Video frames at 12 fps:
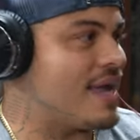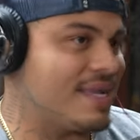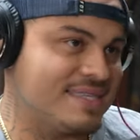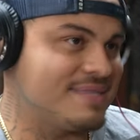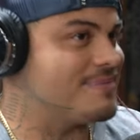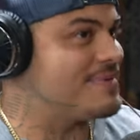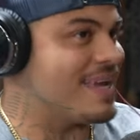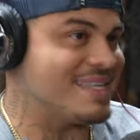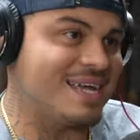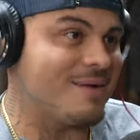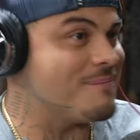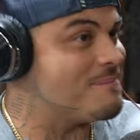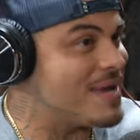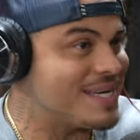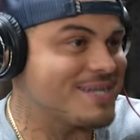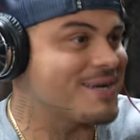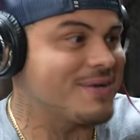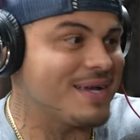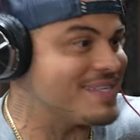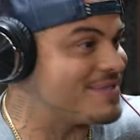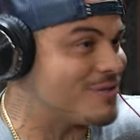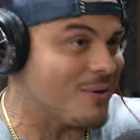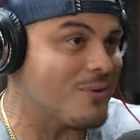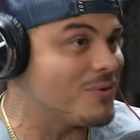I I tell them make sure you guys
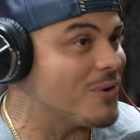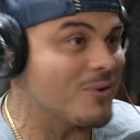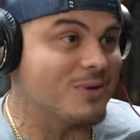don't know